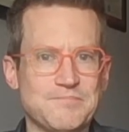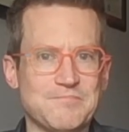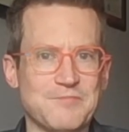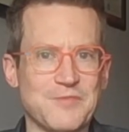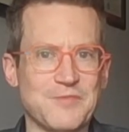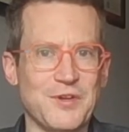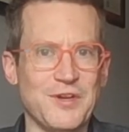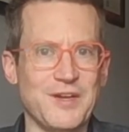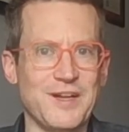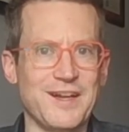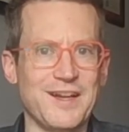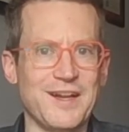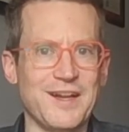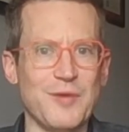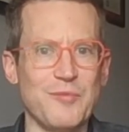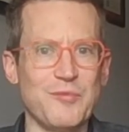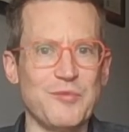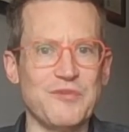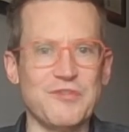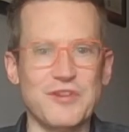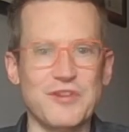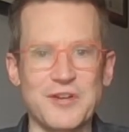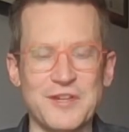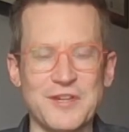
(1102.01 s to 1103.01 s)
All right, and I would be
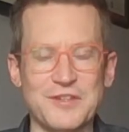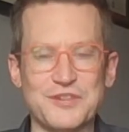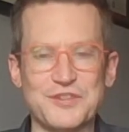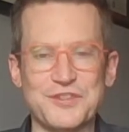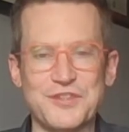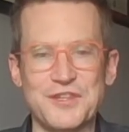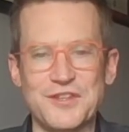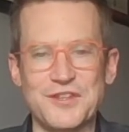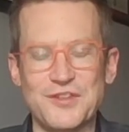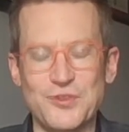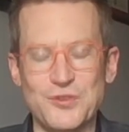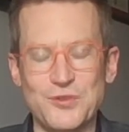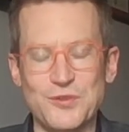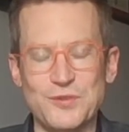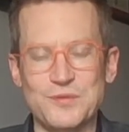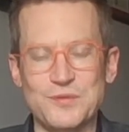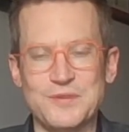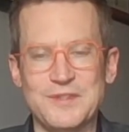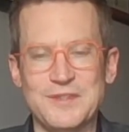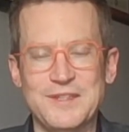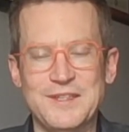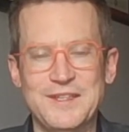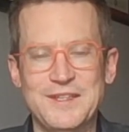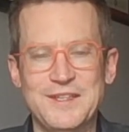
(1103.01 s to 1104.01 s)
very interested to
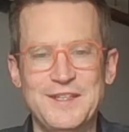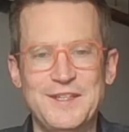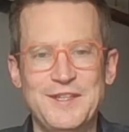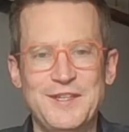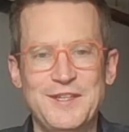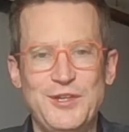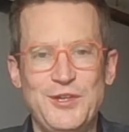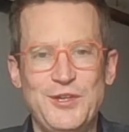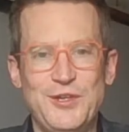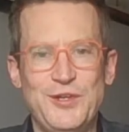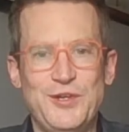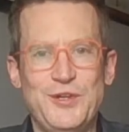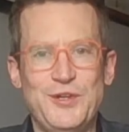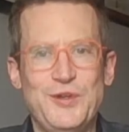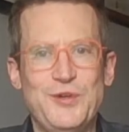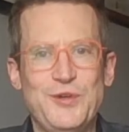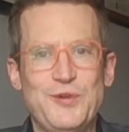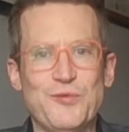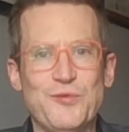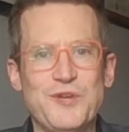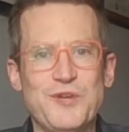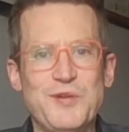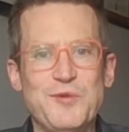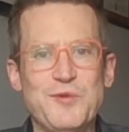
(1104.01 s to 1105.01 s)

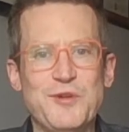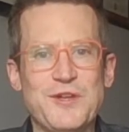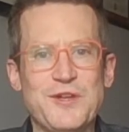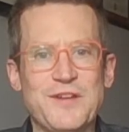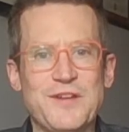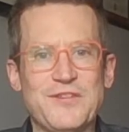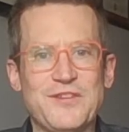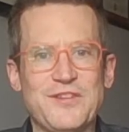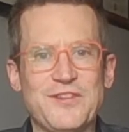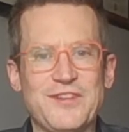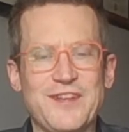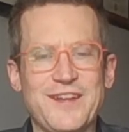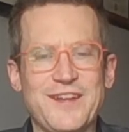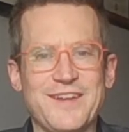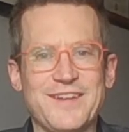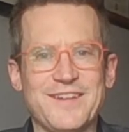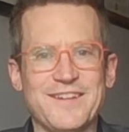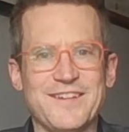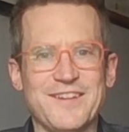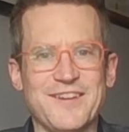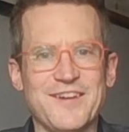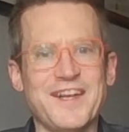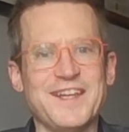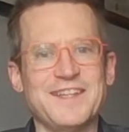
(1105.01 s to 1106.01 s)
read what you have to say.
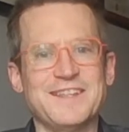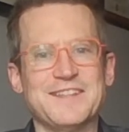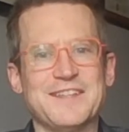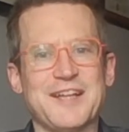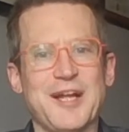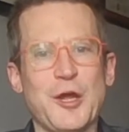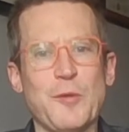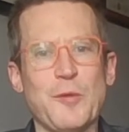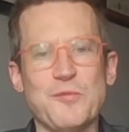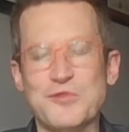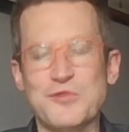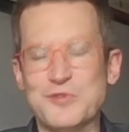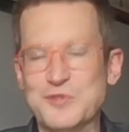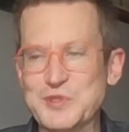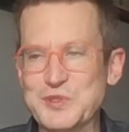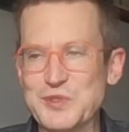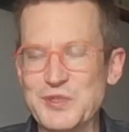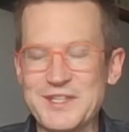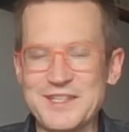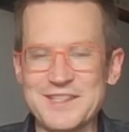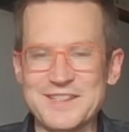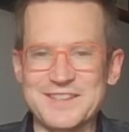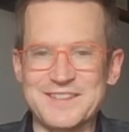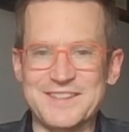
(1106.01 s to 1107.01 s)
All right, I hope you
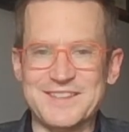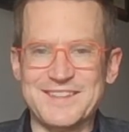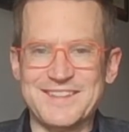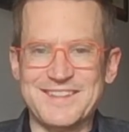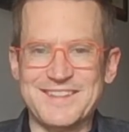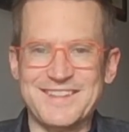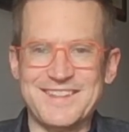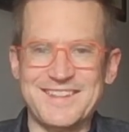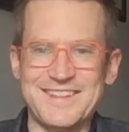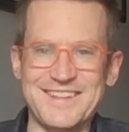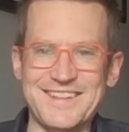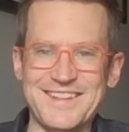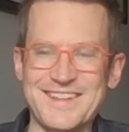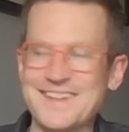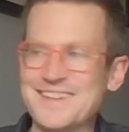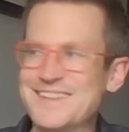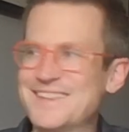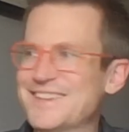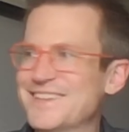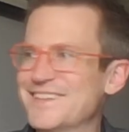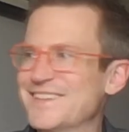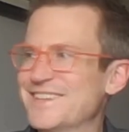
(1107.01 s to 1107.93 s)
enjoyed it. Thank you.